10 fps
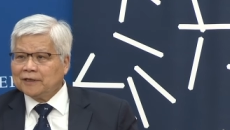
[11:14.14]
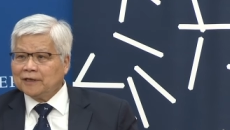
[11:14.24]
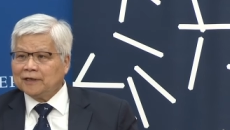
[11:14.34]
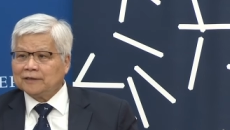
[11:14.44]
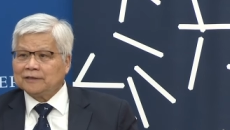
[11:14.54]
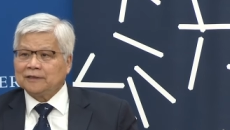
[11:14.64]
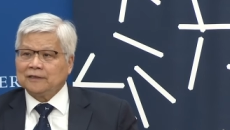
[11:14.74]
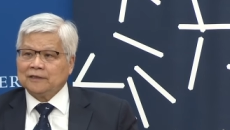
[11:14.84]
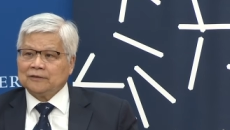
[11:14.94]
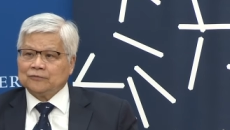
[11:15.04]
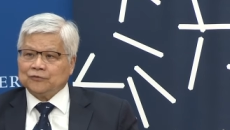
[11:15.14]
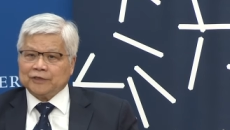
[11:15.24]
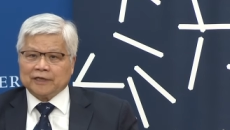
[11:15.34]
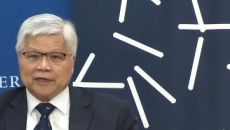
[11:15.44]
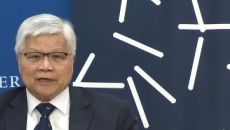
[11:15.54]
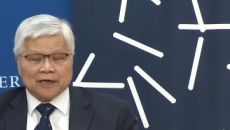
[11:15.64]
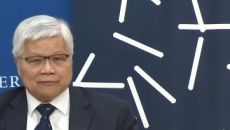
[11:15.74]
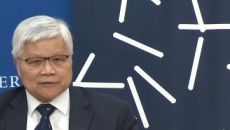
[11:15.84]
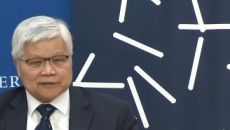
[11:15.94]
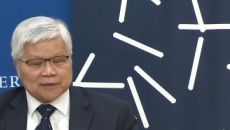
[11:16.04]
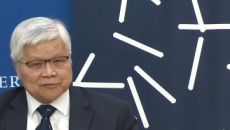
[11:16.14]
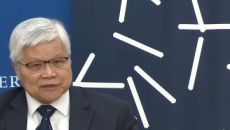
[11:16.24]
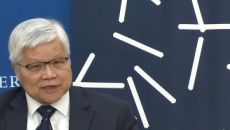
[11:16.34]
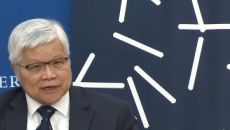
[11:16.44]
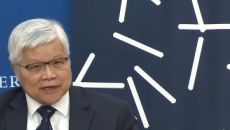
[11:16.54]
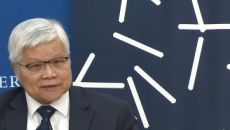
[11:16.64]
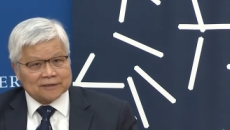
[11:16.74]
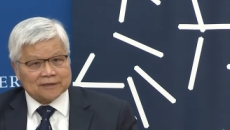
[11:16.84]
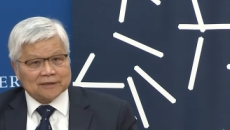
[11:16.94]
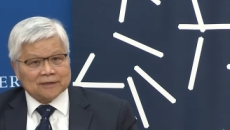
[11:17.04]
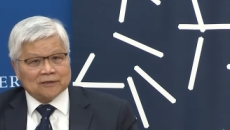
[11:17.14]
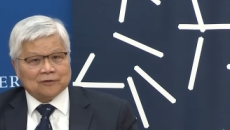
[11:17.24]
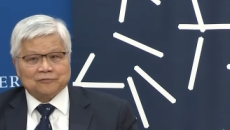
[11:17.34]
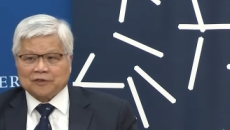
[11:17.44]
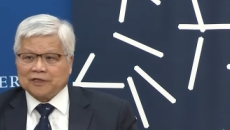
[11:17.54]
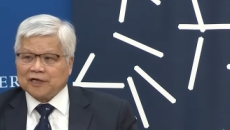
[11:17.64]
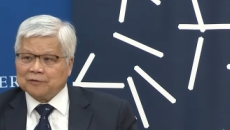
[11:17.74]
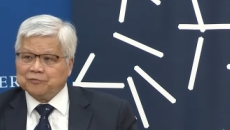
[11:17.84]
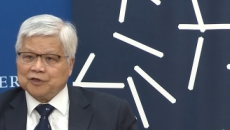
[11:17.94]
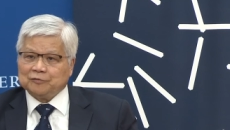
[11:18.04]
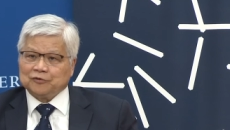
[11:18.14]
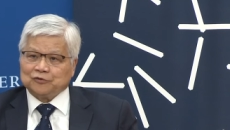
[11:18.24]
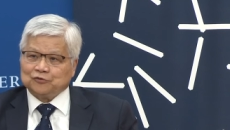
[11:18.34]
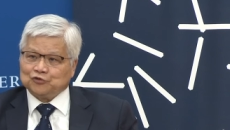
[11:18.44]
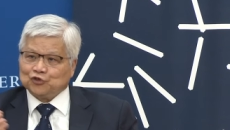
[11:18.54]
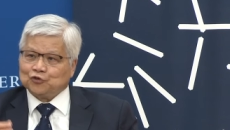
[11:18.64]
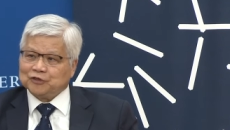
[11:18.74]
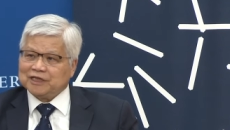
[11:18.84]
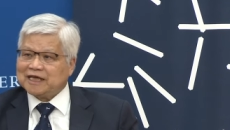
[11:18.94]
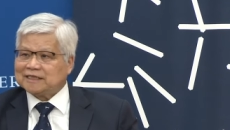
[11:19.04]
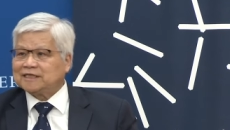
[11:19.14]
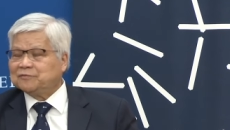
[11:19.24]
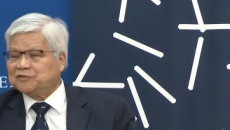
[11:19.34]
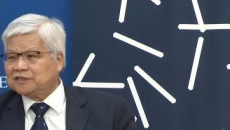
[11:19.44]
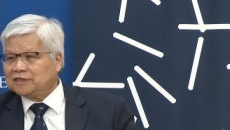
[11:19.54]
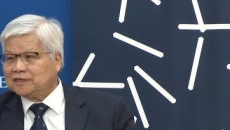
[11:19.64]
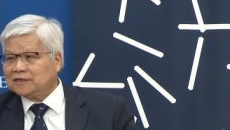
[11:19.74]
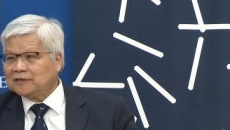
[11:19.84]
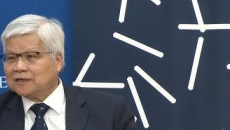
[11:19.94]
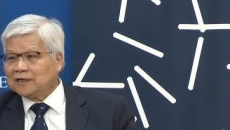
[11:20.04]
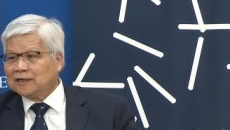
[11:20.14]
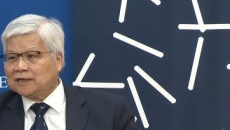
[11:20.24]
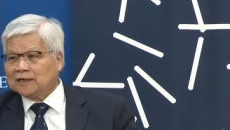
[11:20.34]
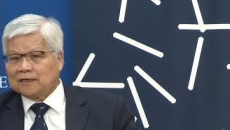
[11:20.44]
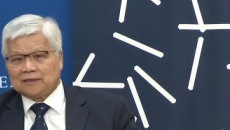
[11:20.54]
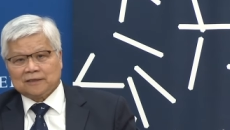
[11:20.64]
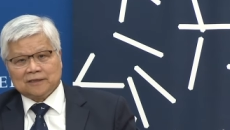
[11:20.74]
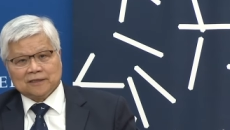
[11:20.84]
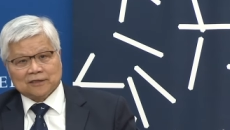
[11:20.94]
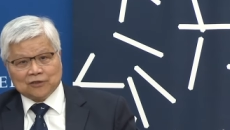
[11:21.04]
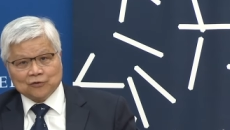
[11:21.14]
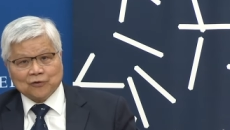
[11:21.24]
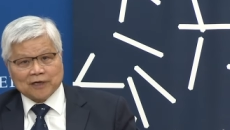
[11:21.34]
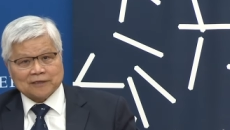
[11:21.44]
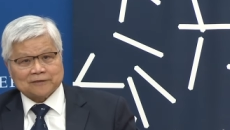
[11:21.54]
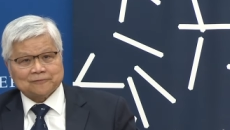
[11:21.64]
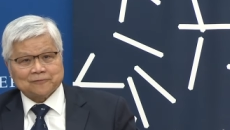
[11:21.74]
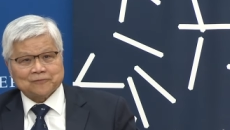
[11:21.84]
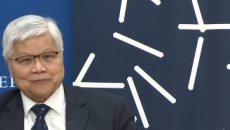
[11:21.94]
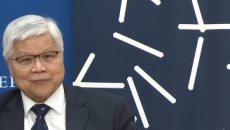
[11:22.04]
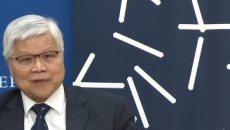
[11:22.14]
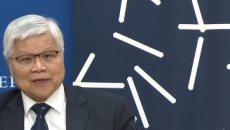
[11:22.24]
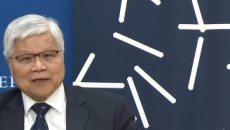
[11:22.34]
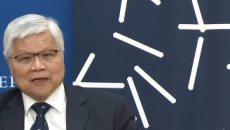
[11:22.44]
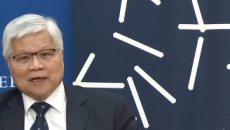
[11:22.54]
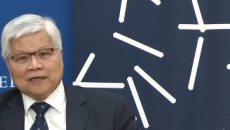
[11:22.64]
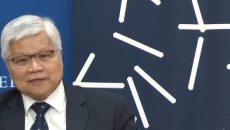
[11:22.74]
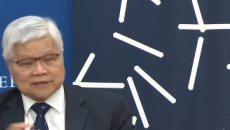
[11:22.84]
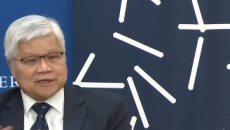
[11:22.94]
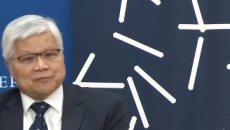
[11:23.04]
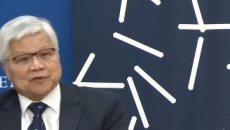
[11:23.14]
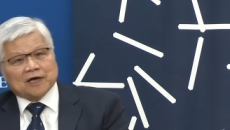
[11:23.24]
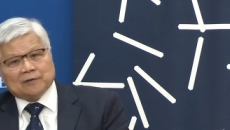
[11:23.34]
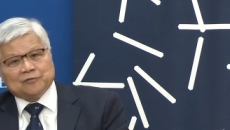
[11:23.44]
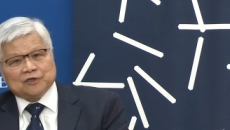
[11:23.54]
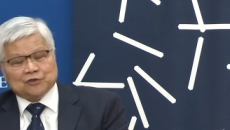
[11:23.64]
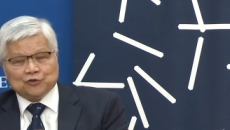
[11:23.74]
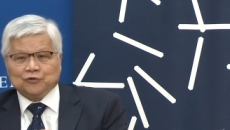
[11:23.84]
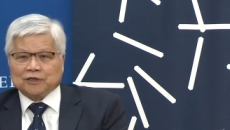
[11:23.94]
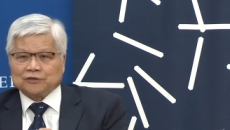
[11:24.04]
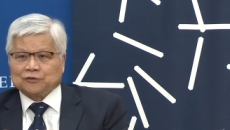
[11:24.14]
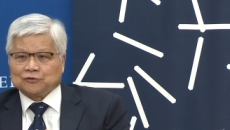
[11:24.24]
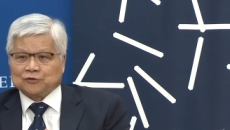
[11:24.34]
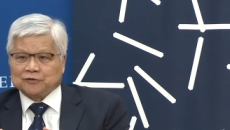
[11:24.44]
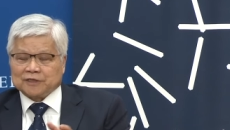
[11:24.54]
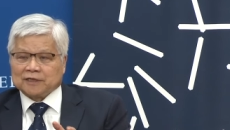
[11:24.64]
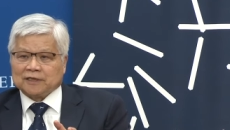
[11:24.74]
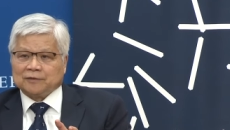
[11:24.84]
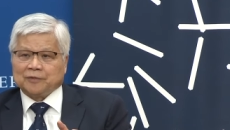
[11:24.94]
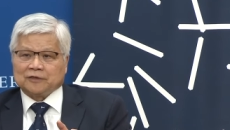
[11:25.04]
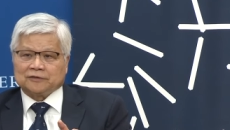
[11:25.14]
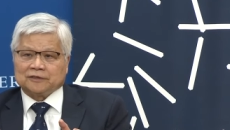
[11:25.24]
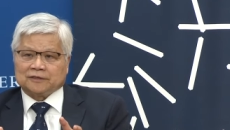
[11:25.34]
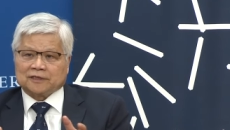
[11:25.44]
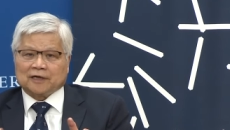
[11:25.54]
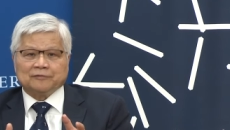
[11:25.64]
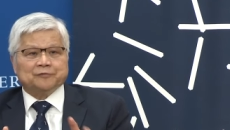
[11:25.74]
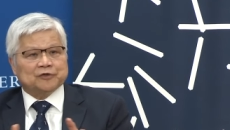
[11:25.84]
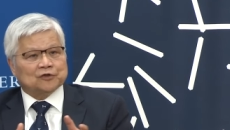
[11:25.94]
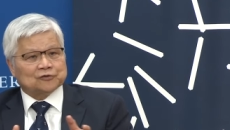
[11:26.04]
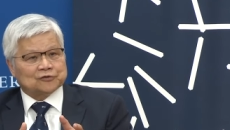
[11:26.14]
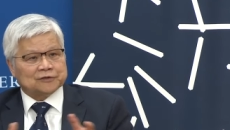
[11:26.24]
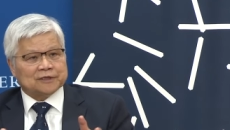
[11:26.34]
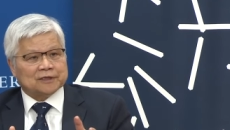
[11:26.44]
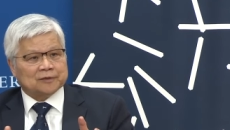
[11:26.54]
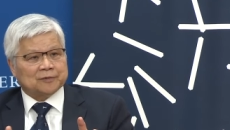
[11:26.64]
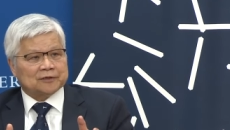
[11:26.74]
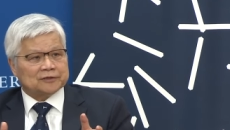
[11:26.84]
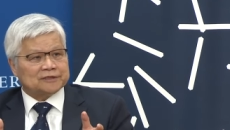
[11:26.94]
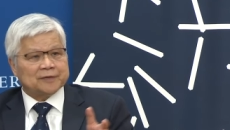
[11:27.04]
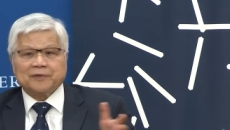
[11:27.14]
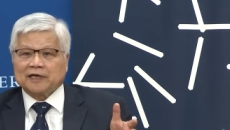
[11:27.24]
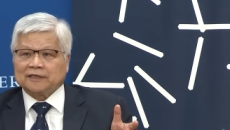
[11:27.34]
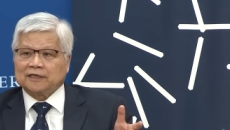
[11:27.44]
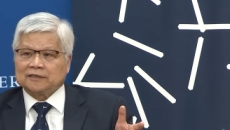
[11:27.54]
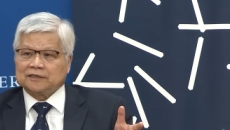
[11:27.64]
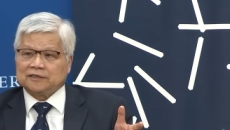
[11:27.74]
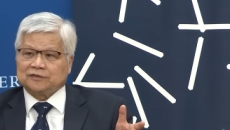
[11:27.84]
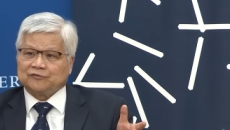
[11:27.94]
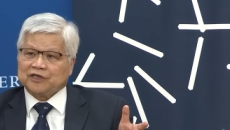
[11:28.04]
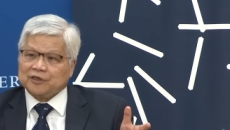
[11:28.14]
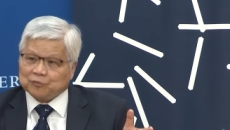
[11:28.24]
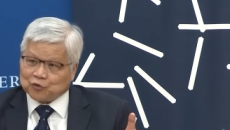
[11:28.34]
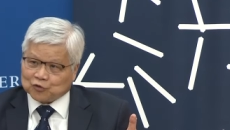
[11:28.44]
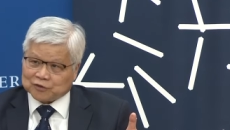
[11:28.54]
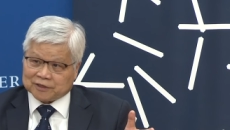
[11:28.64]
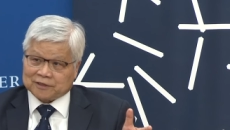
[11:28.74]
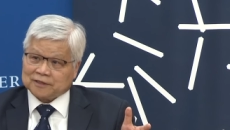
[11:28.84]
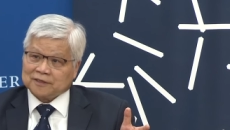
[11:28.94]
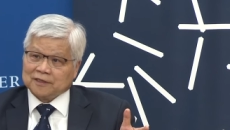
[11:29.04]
And we can have some select of the talent people to join TSMC uh, in U.S. At the same time, the U.S. also think about, the government also think about the semiconductor is very important.